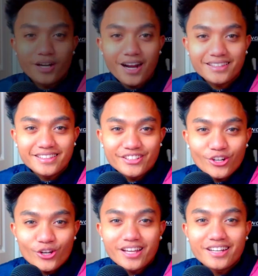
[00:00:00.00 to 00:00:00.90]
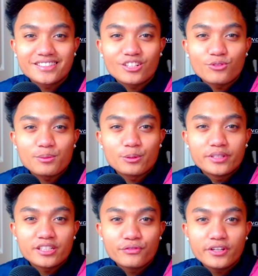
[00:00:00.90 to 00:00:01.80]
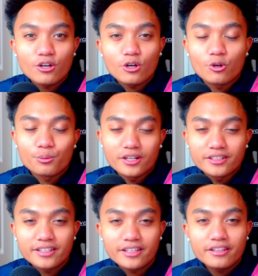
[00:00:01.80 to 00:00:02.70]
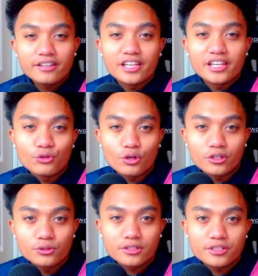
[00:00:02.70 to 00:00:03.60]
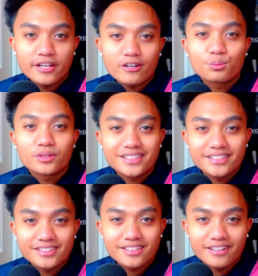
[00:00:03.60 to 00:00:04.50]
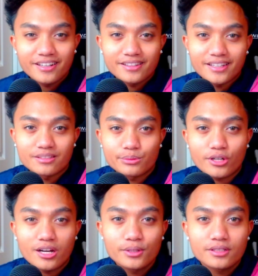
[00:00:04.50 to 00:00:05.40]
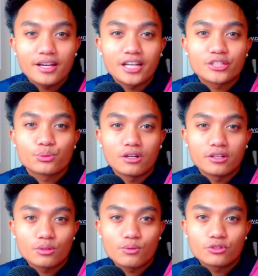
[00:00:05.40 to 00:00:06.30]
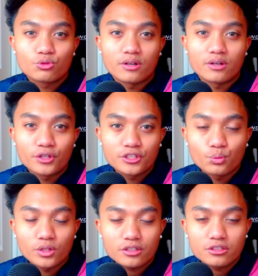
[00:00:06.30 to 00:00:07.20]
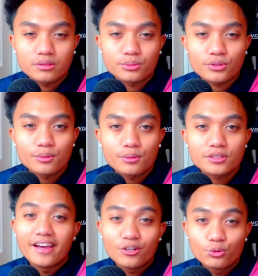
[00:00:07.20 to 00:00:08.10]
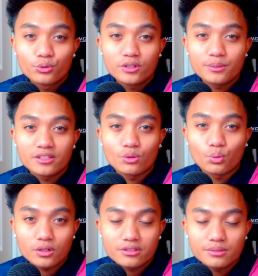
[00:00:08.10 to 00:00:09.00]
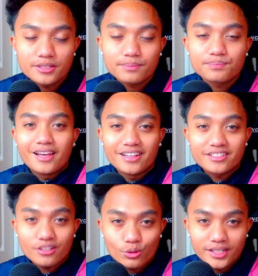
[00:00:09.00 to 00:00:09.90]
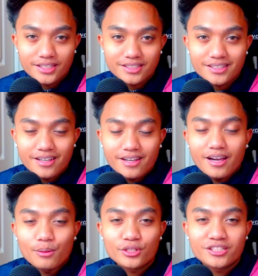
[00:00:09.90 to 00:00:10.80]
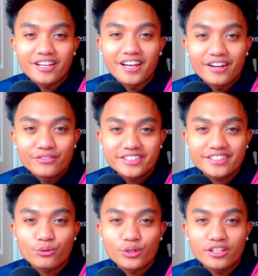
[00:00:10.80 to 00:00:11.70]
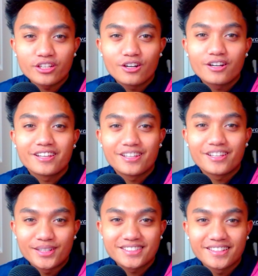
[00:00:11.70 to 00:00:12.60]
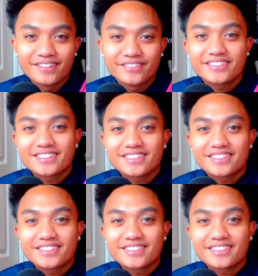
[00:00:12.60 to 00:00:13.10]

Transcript: But alright then y'all, that is gonna wrap up this video. I hope y'all dig it. If you are new to the channel, please consider hitting that subscribe button as we are on the road to our first 100 subscribers and it would really mean the world to me. And as always, I appreciate every single one of y'all. Much love.